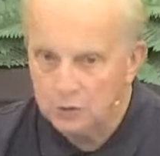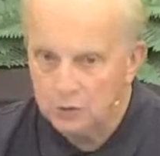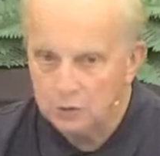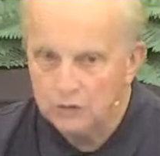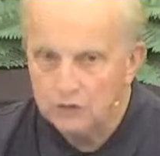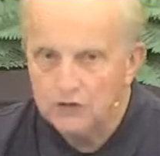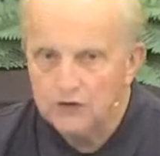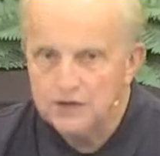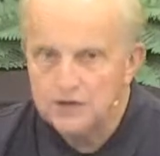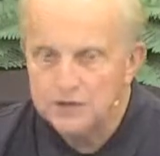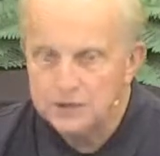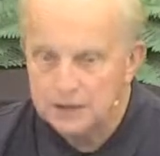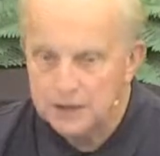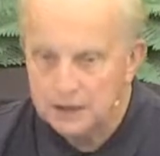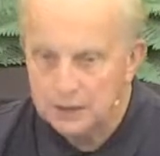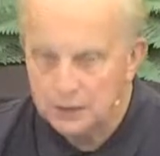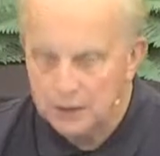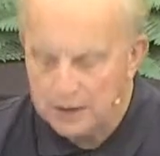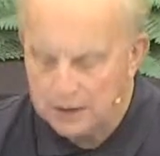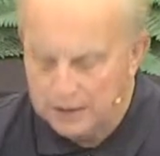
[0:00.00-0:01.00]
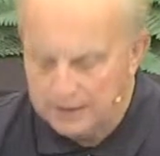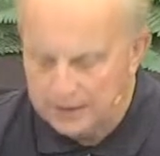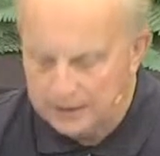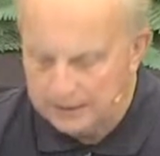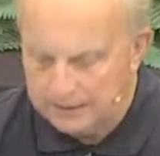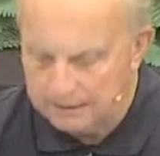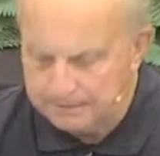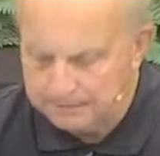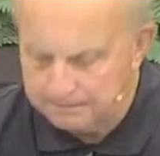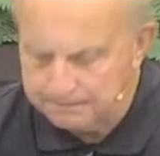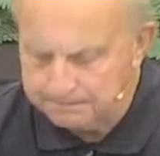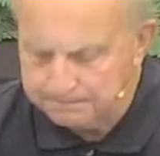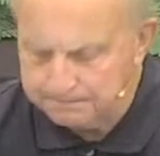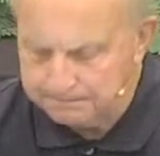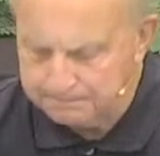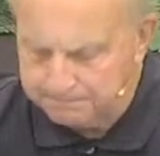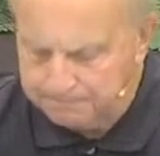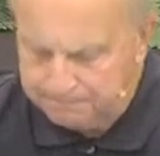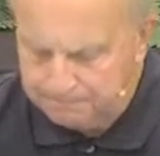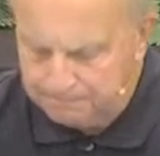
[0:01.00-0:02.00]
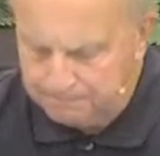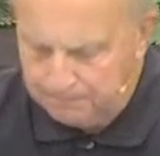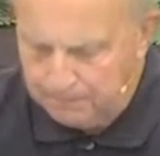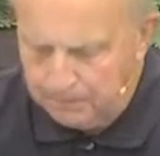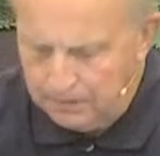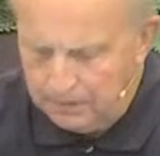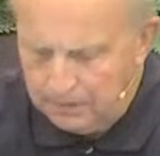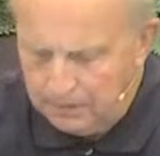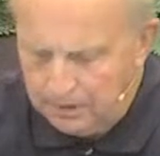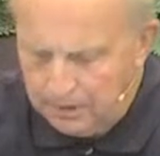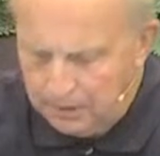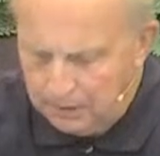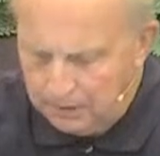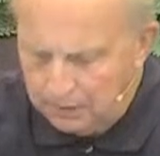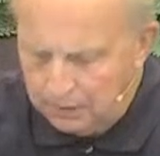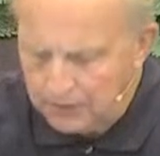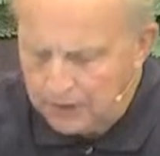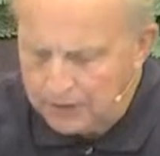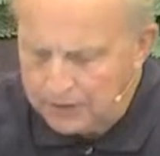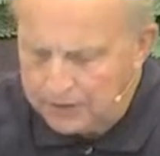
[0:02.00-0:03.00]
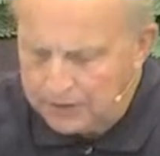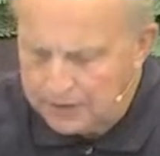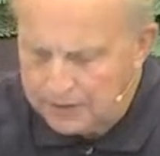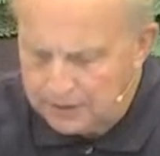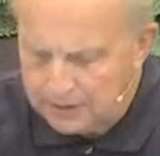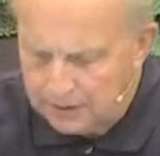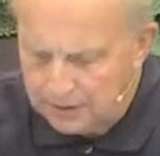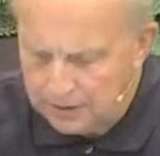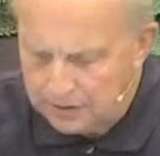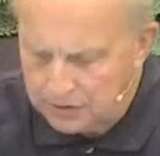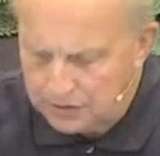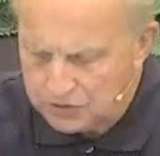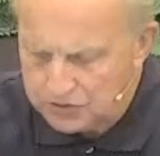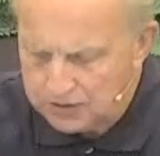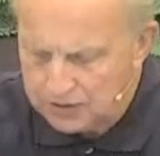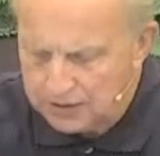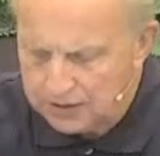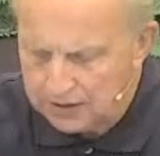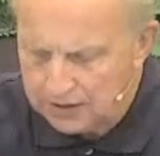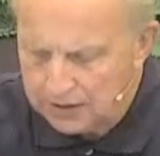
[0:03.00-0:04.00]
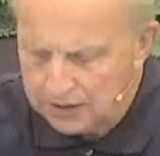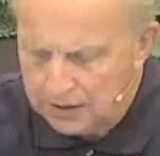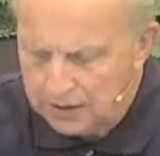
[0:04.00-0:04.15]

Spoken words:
And we're facing that right now. A forgotten key to understanding